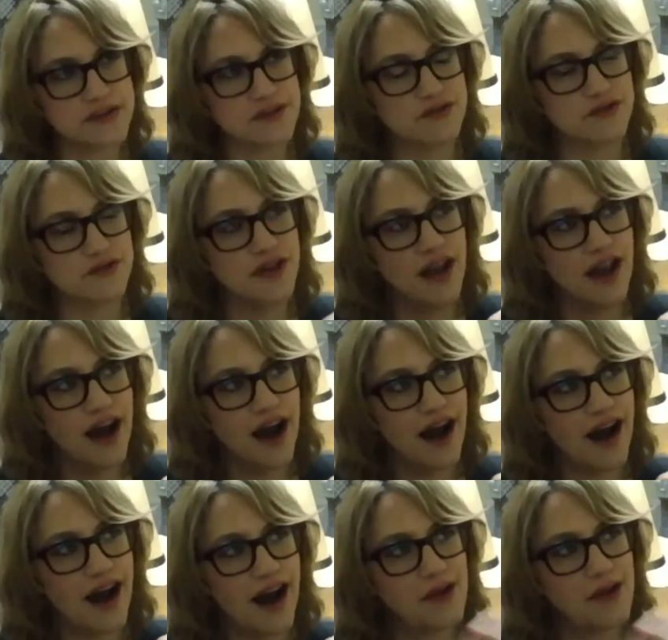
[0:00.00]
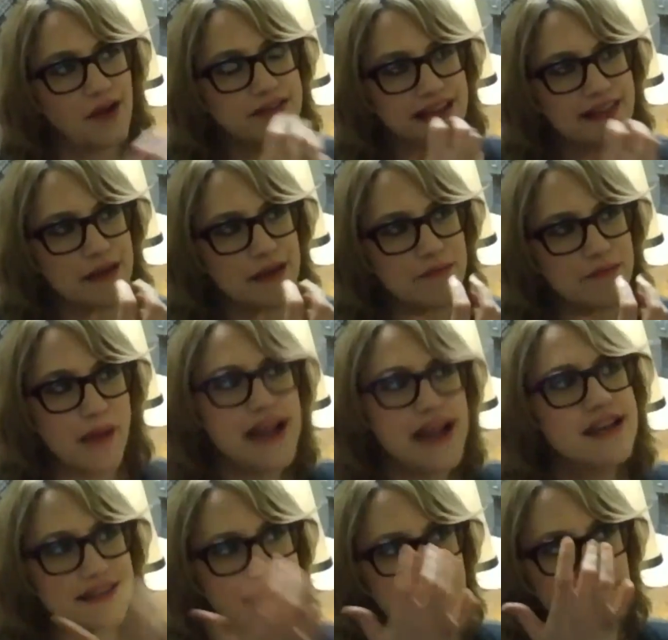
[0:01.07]
of. I would say that
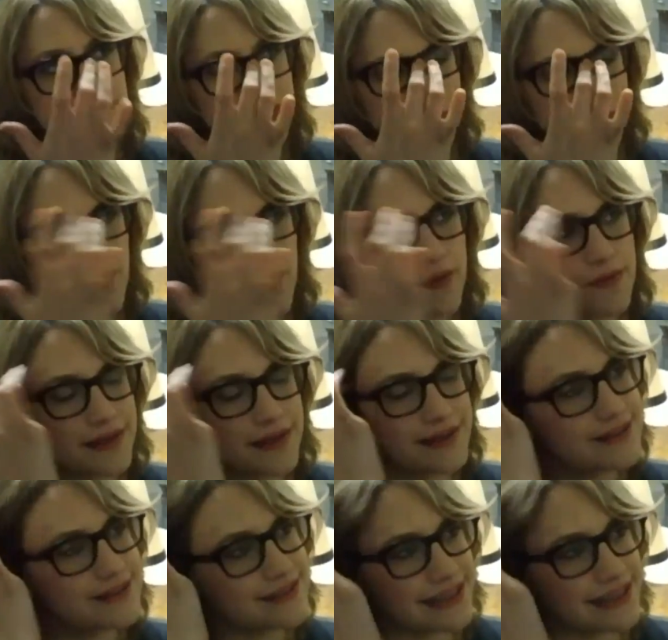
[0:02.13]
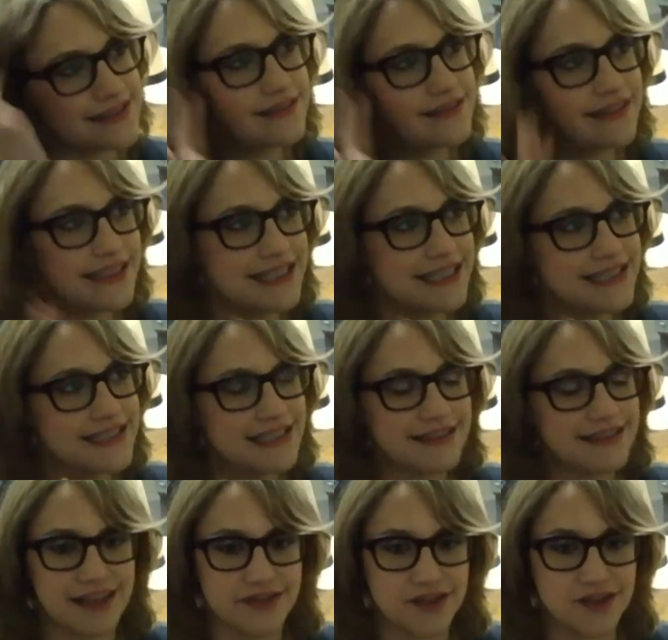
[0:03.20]
baked things would probably be decently easy.
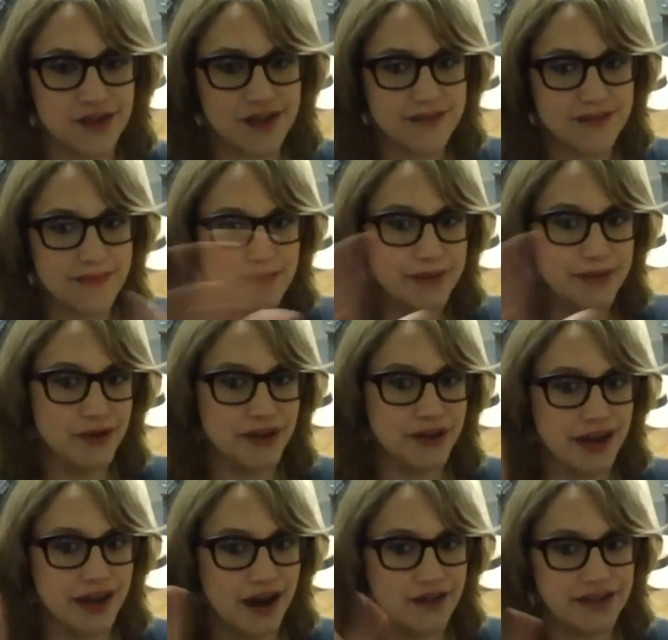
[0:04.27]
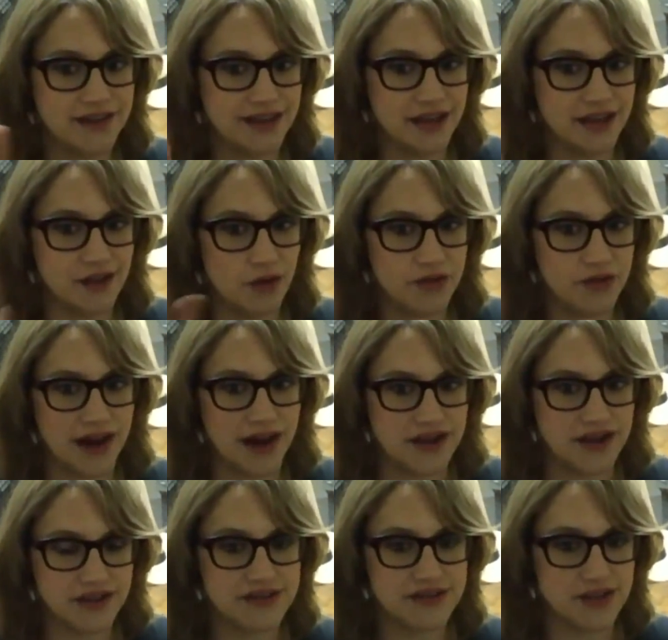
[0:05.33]
Like if you could build an oven, like an
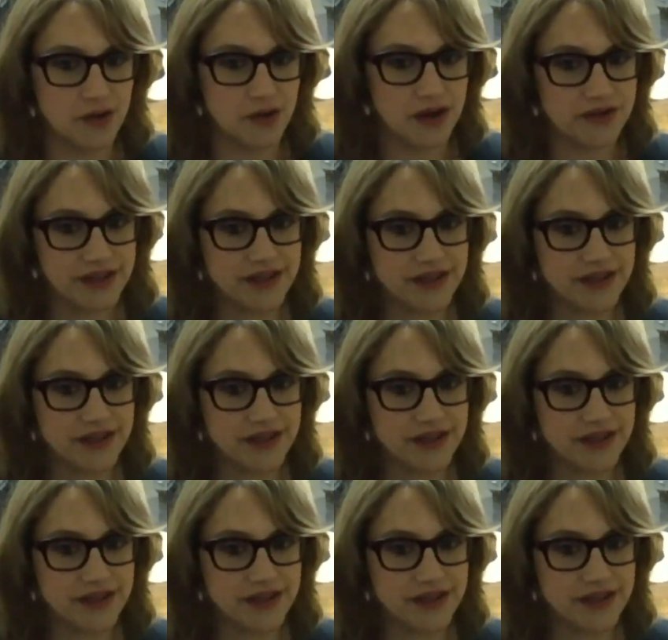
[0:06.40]
old-fashioned stone oven.